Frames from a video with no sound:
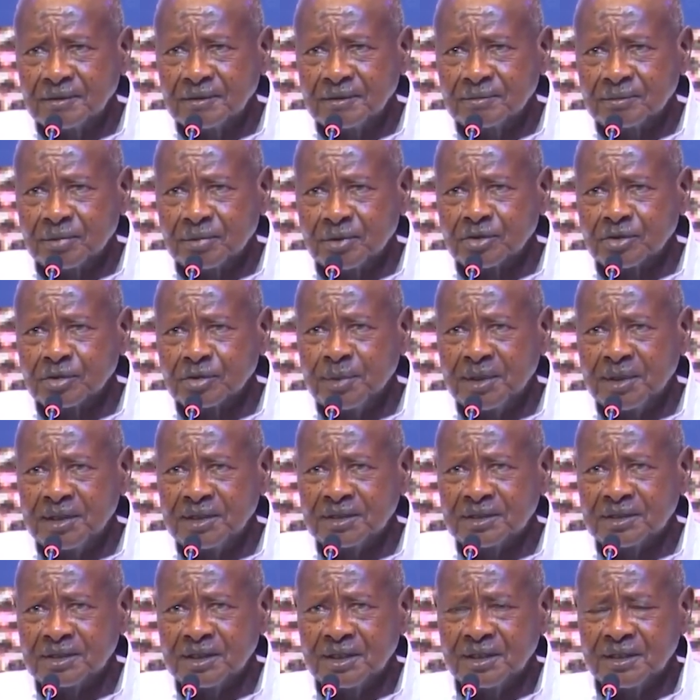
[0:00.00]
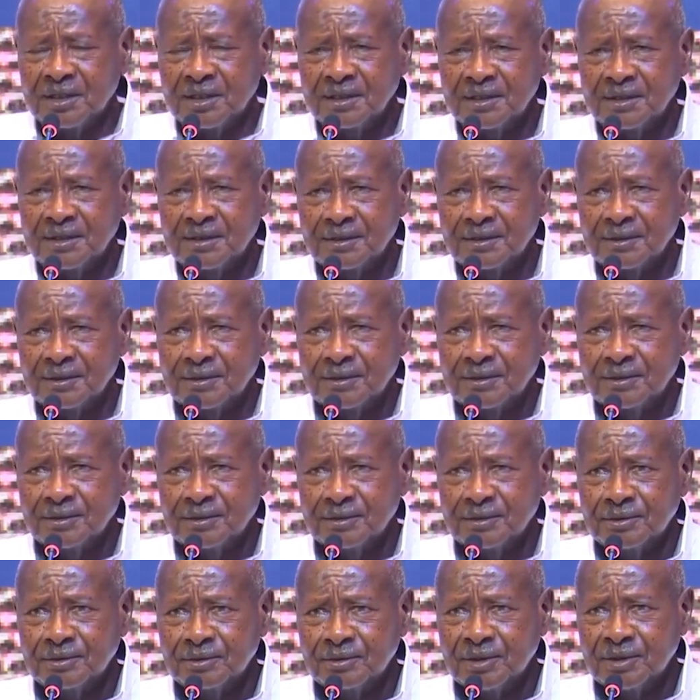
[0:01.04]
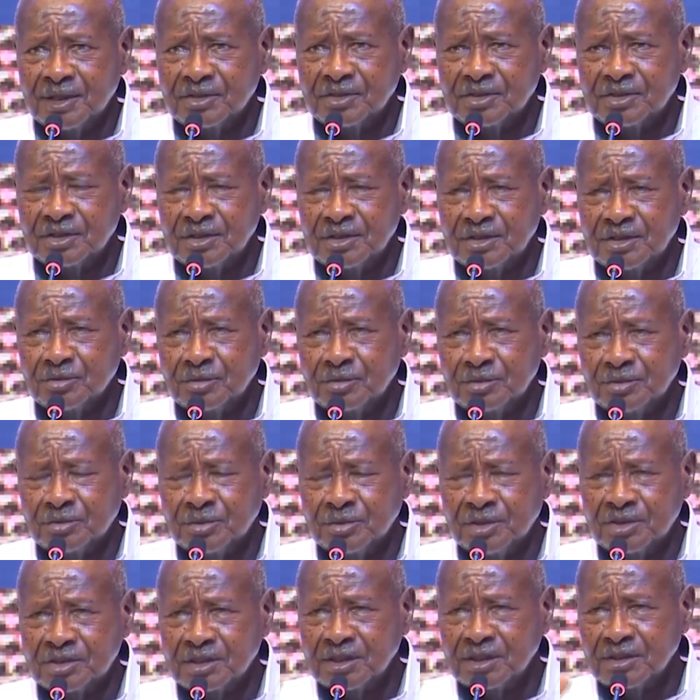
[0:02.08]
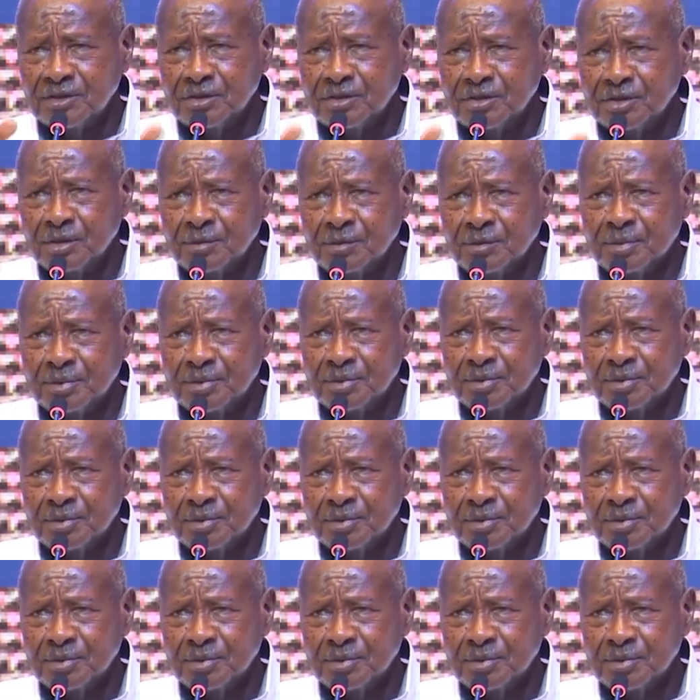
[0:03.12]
Prosperity was in Western Europe,